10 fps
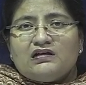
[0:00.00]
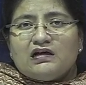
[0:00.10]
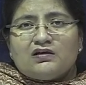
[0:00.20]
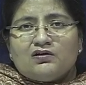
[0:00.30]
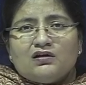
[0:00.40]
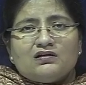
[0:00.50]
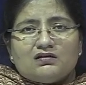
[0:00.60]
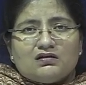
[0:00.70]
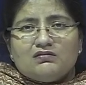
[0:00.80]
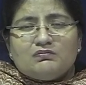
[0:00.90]
are not,
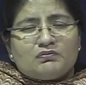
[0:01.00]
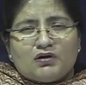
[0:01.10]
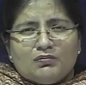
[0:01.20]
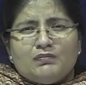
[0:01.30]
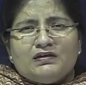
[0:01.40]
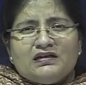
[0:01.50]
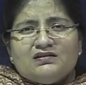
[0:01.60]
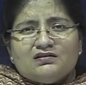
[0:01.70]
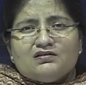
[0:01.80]
probably